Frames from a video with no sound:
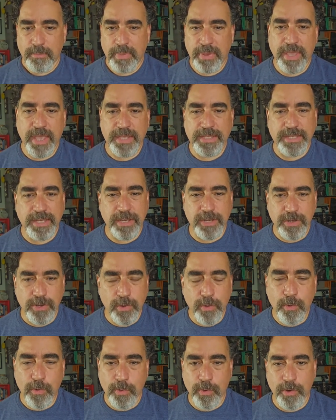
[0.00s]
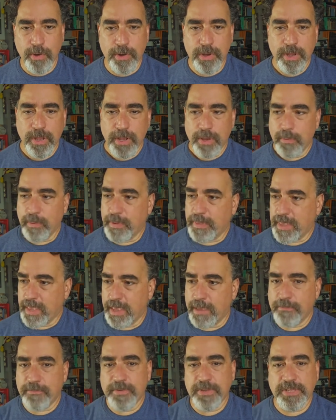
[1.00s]
but gets ignored when
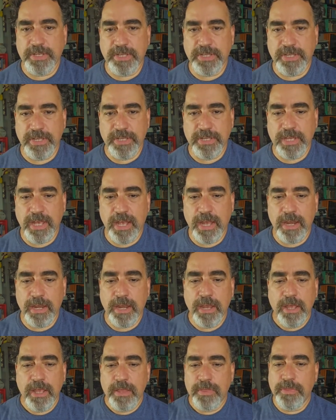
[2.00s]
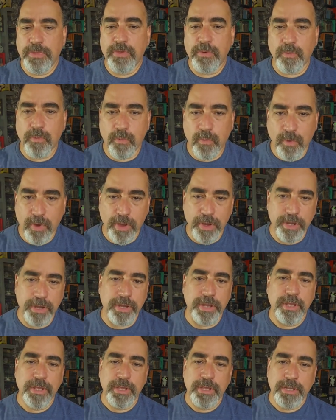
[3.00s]
the emphasis is on the
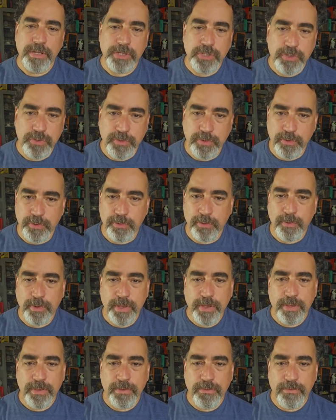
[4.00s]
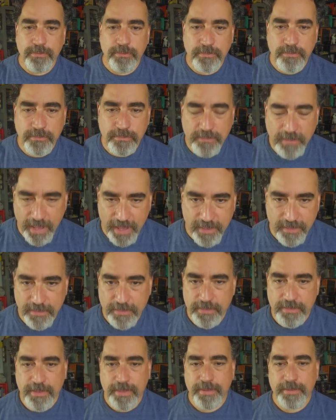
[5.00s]
one true
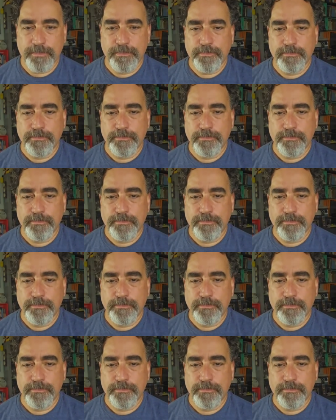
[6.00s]
faith.